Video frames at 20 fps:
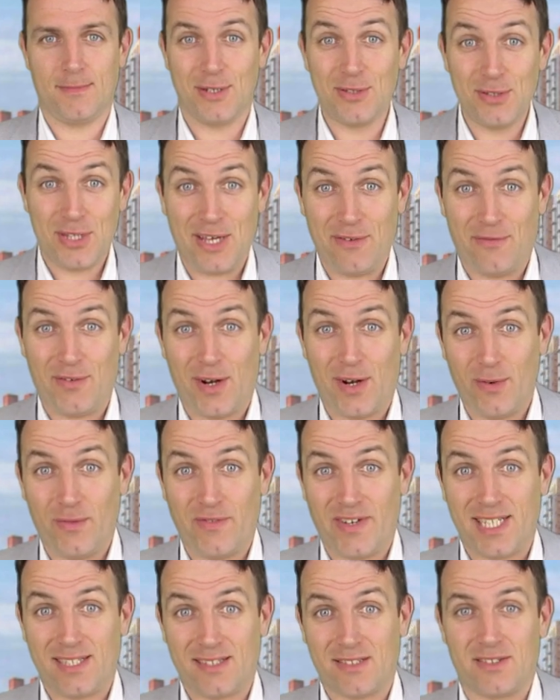Good day, fellow
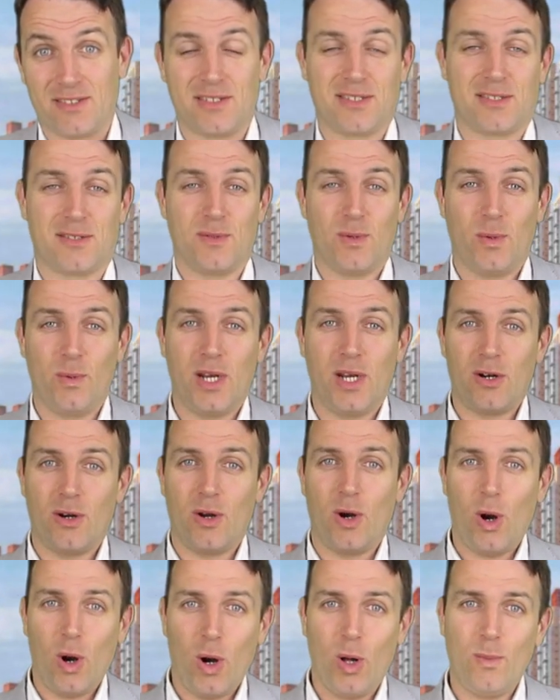investors. We are
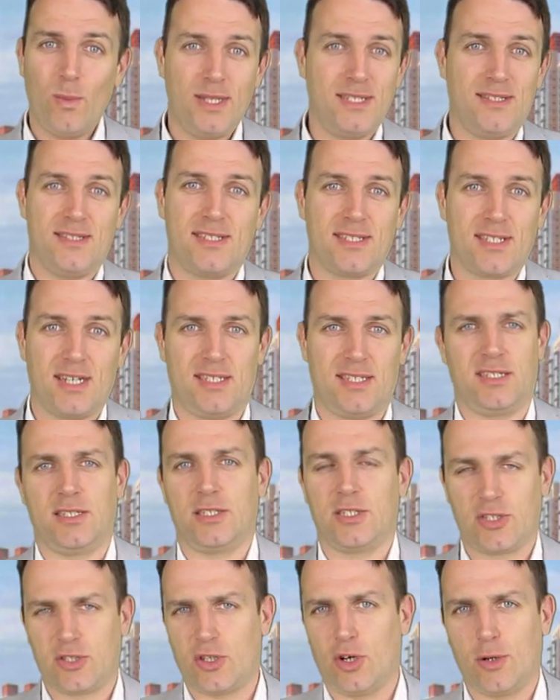always discussing
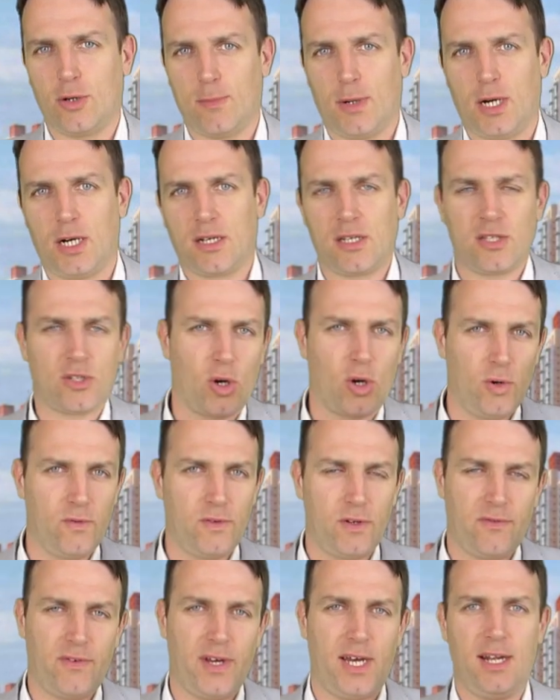the stock market
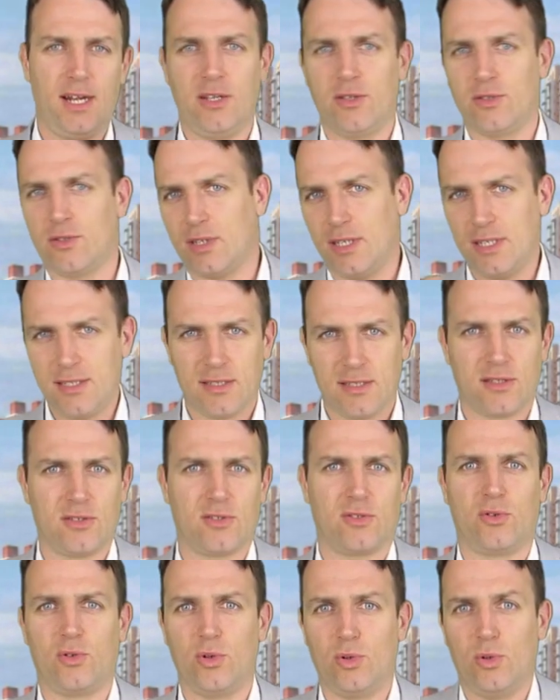overvalued, is it
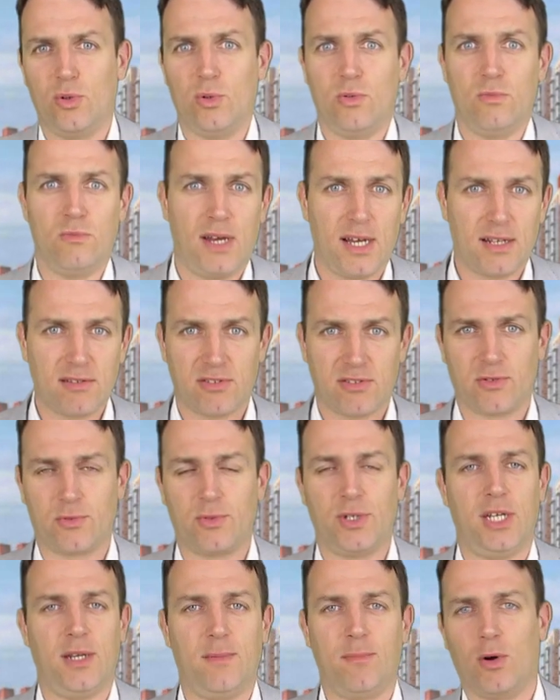too
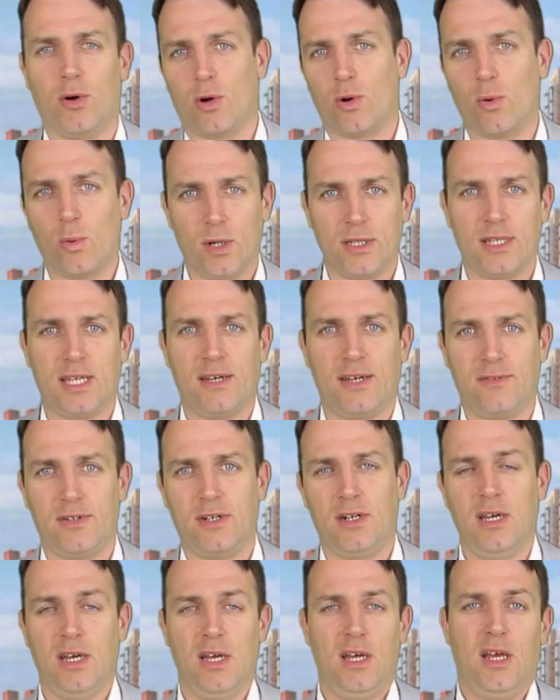extreme, or
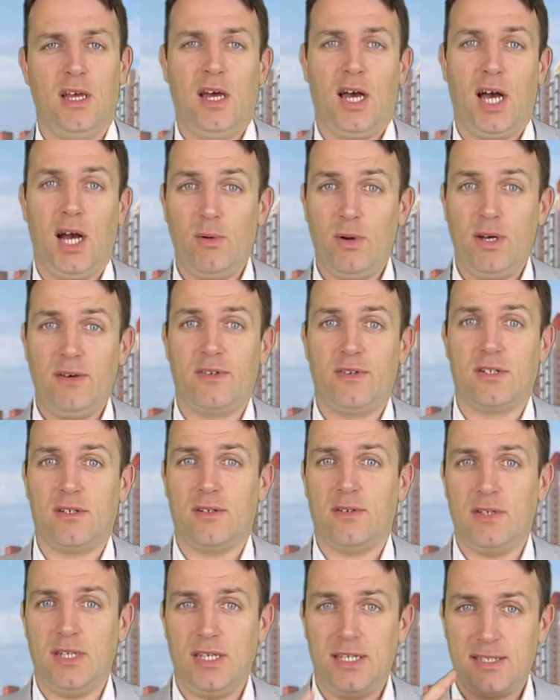whatever.
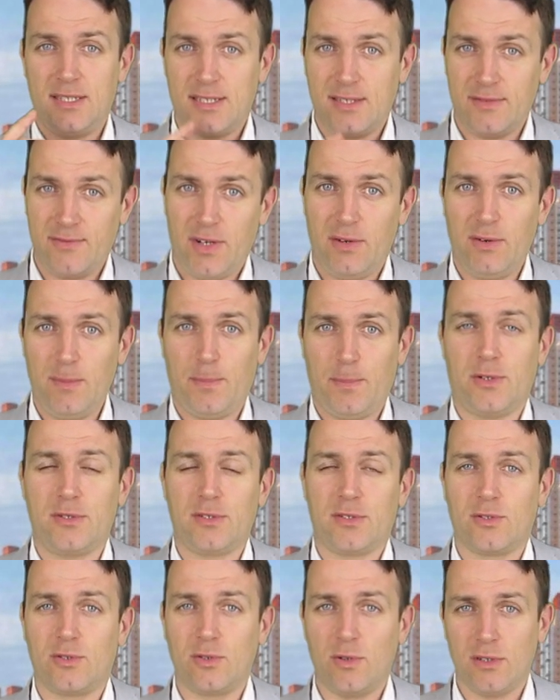However, it's very
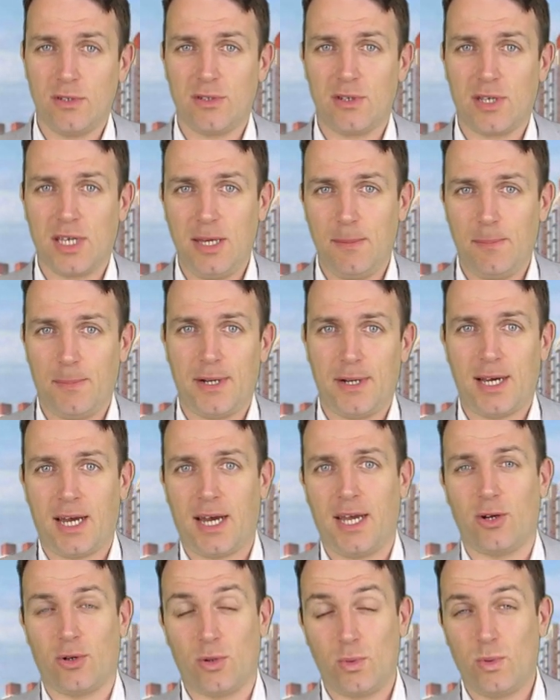important to also keep an
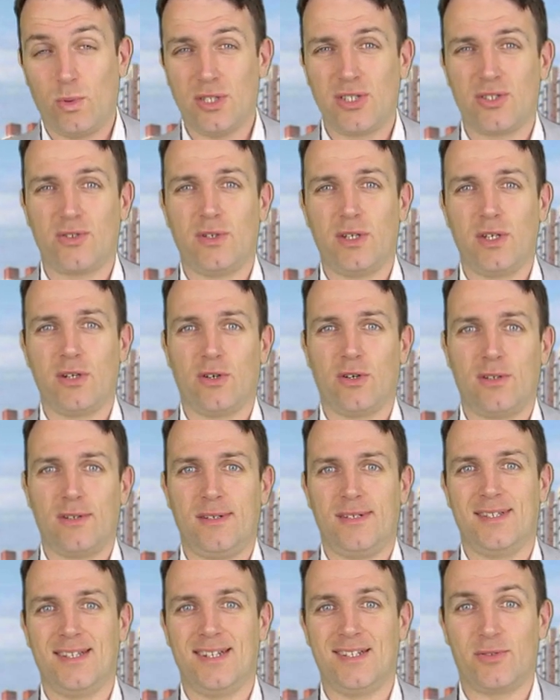eye on what's going on
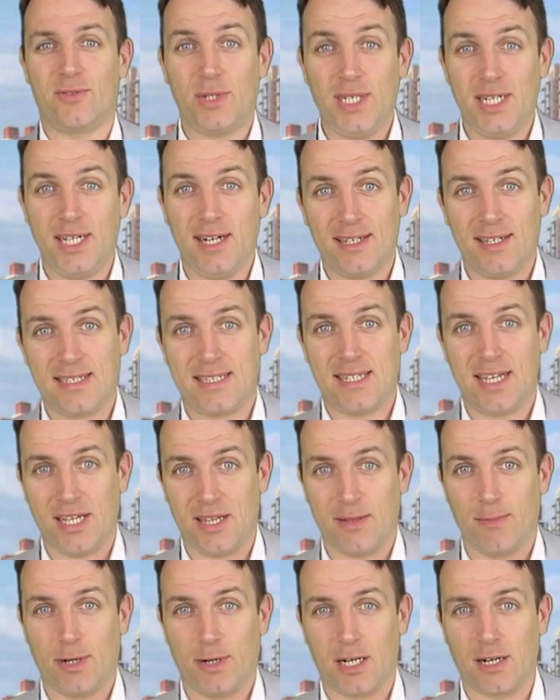in the real
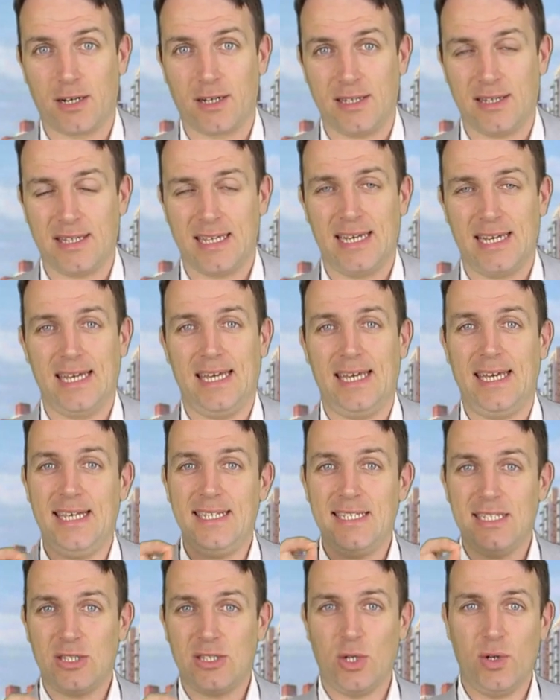estate market.
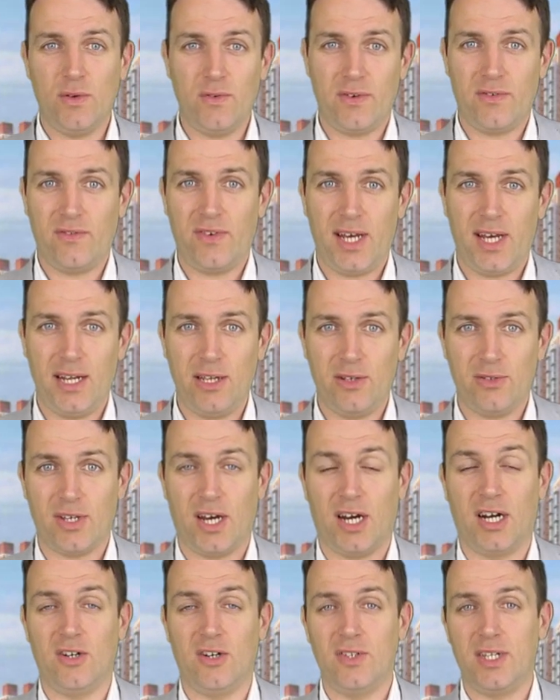Is it overvalued?
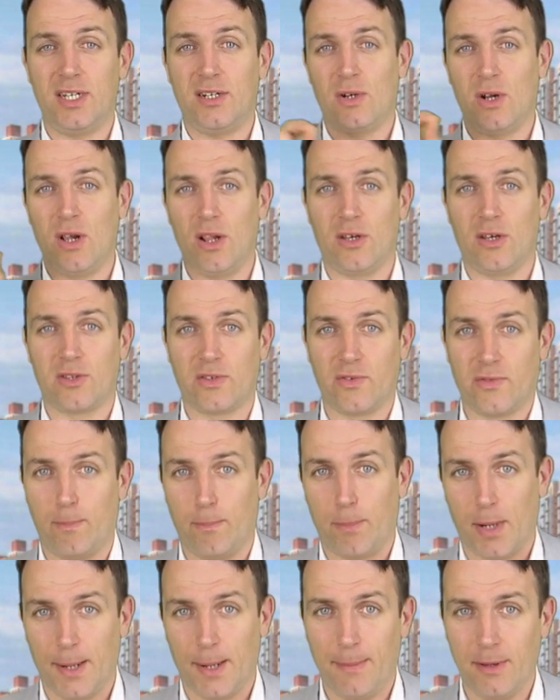Are there a lot of
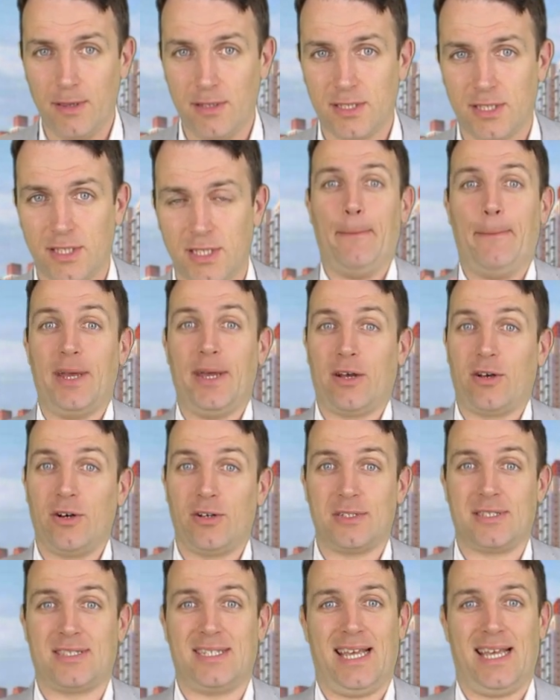bubbles?
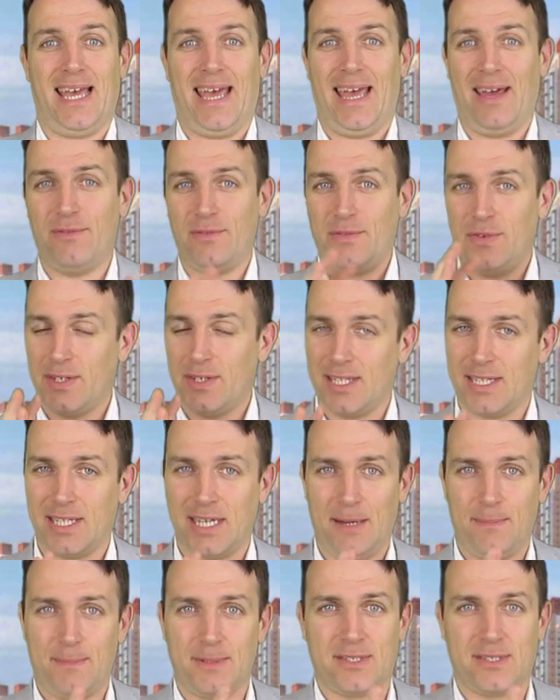Because everything that
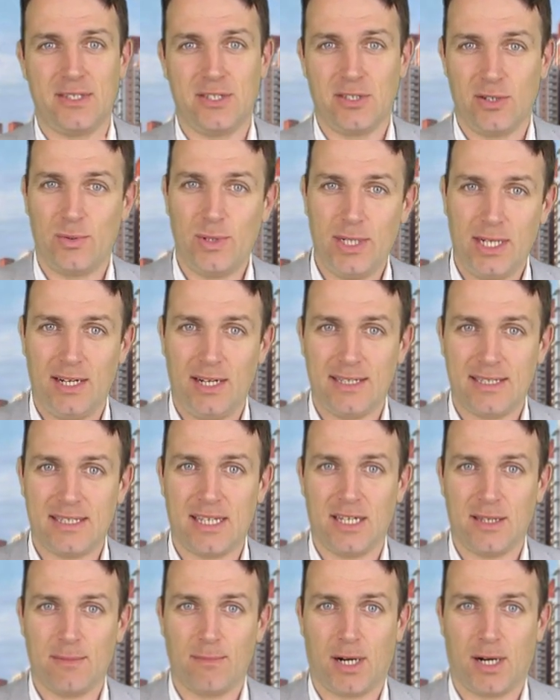happens in the real
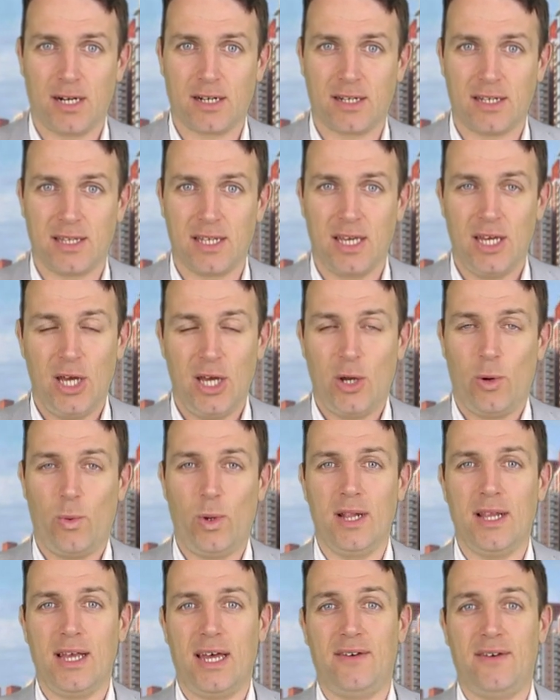estate market
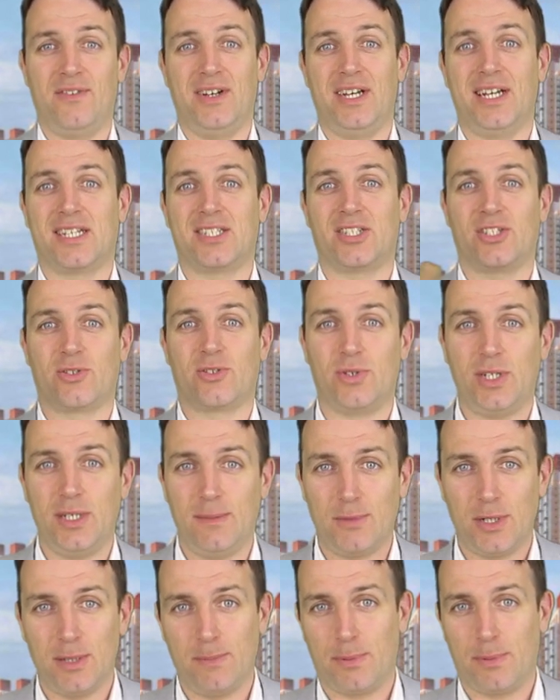will have
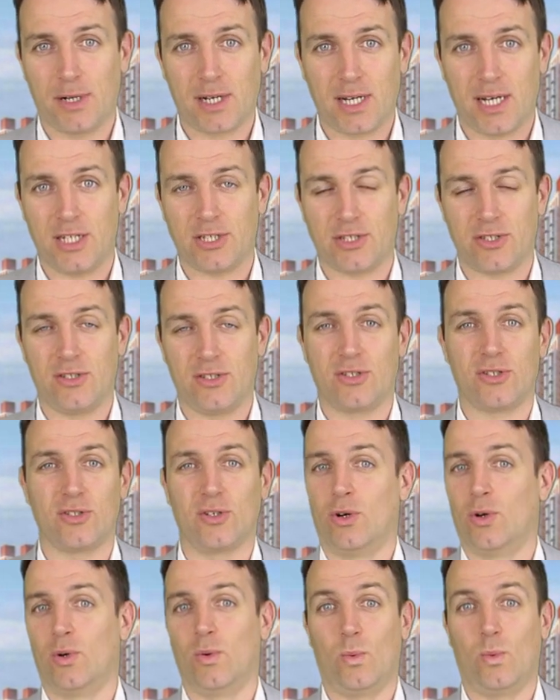extreme repercussions
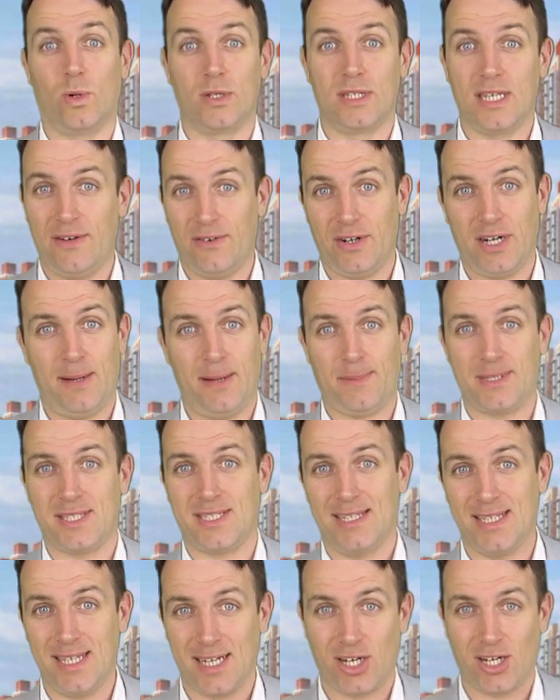on whatever happens
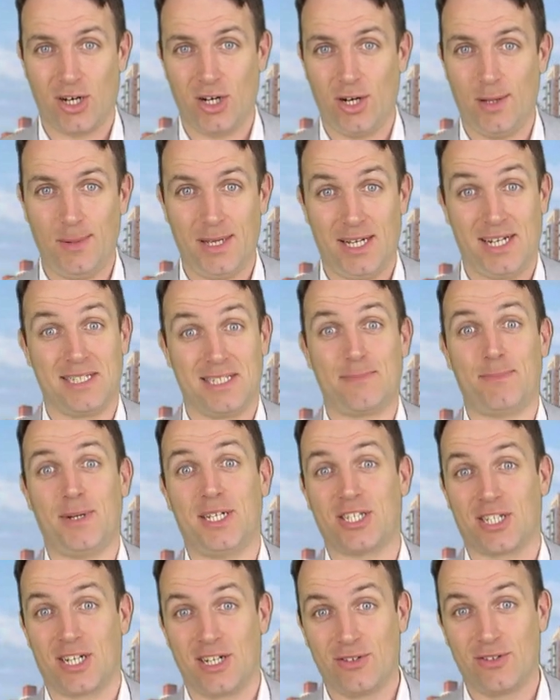in the economy and
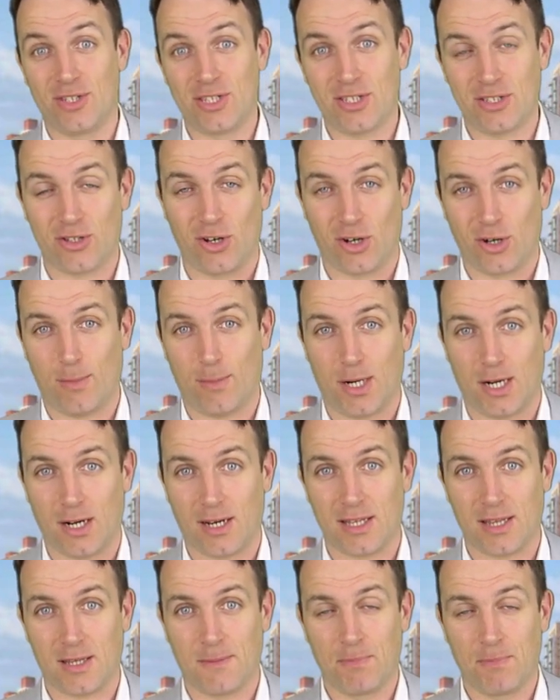especially on the stock
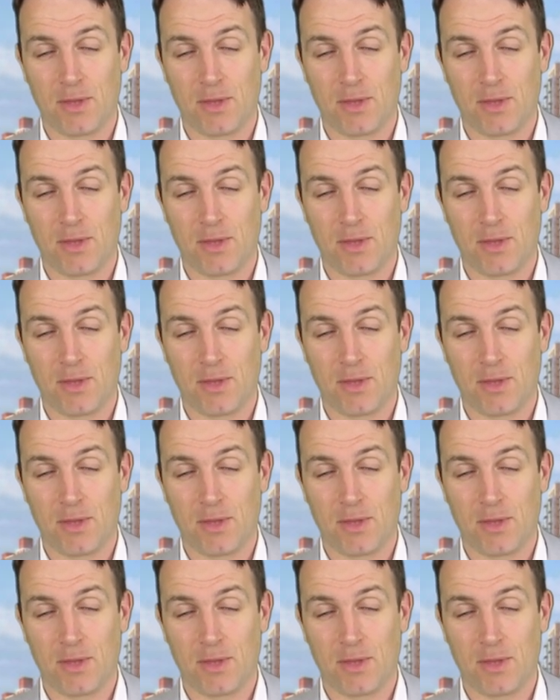market.